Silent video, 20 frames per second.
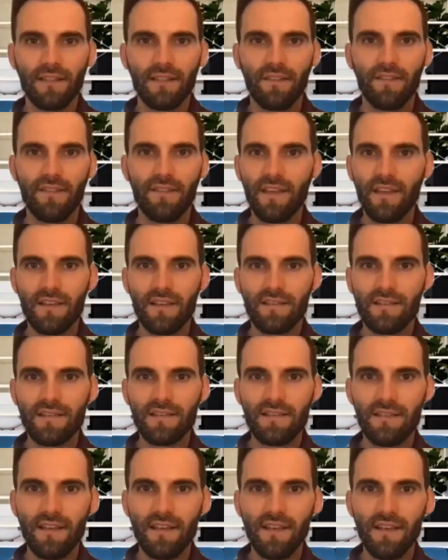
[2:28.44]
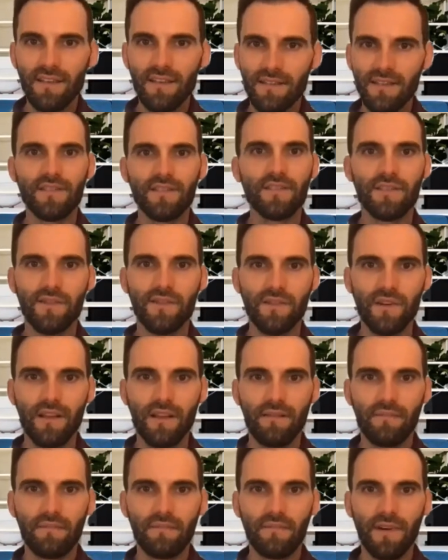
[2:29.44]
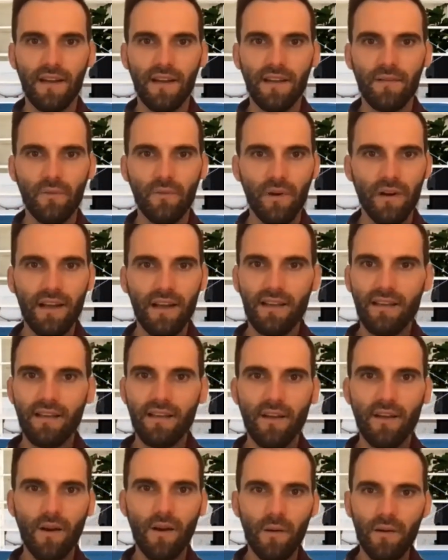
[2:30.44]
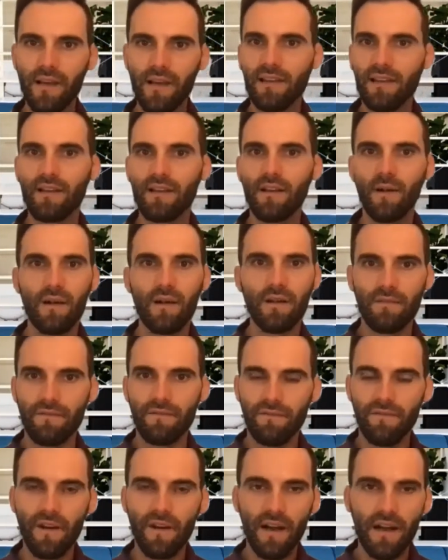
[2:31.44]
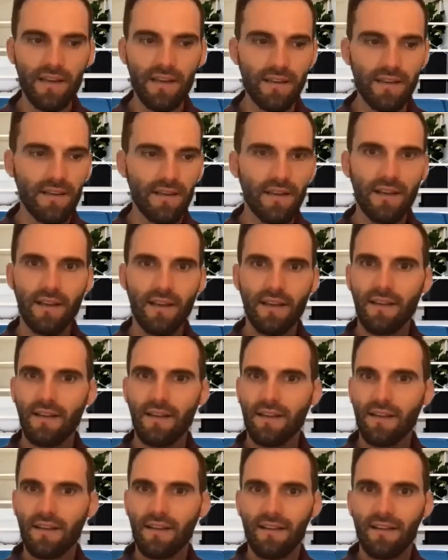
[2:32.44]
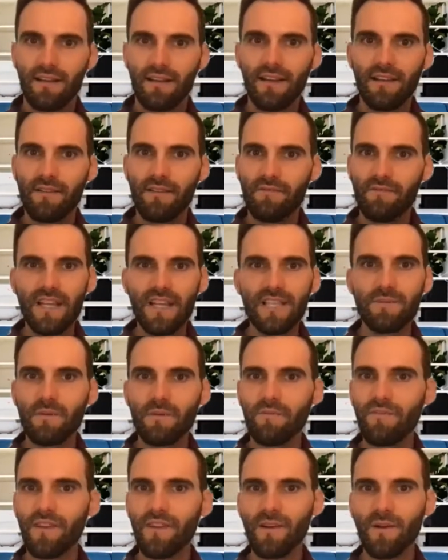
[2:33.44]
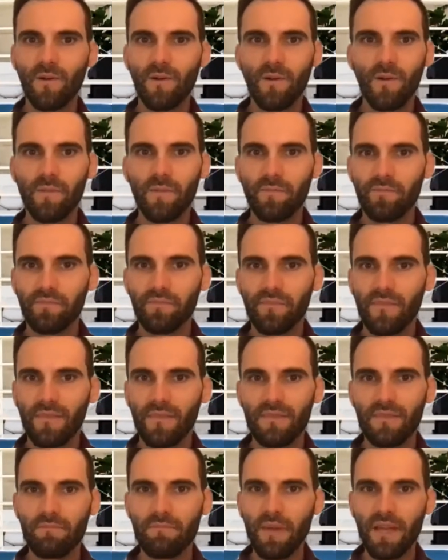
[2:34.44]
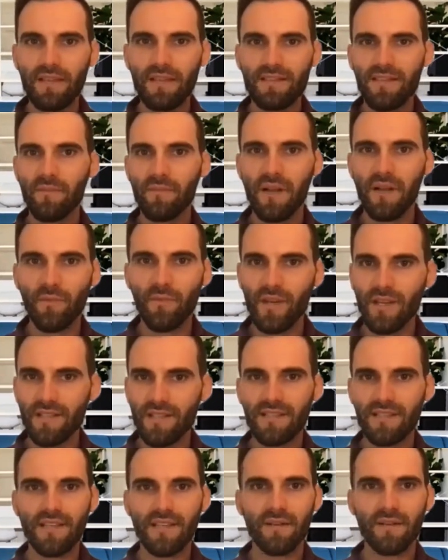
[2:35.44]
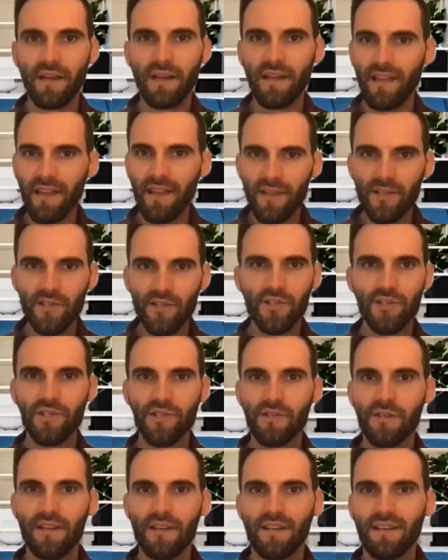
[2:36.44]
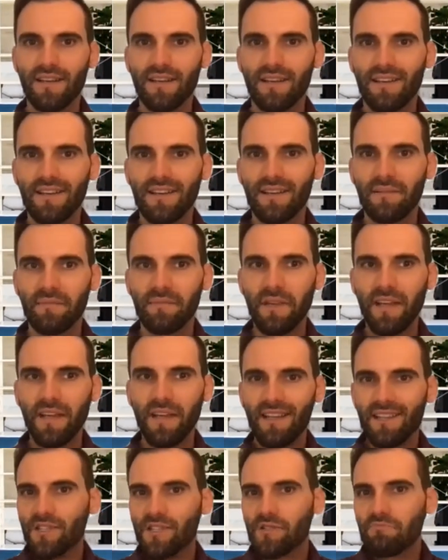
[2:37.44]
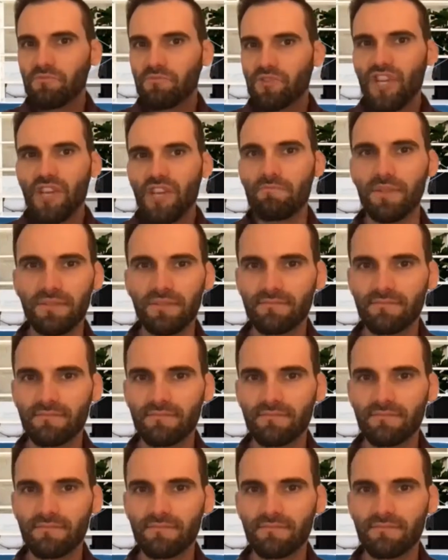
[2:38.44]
things in this industry, right? Where I can go out and find an investment vehicle based on my risk, my age, and it's cheap,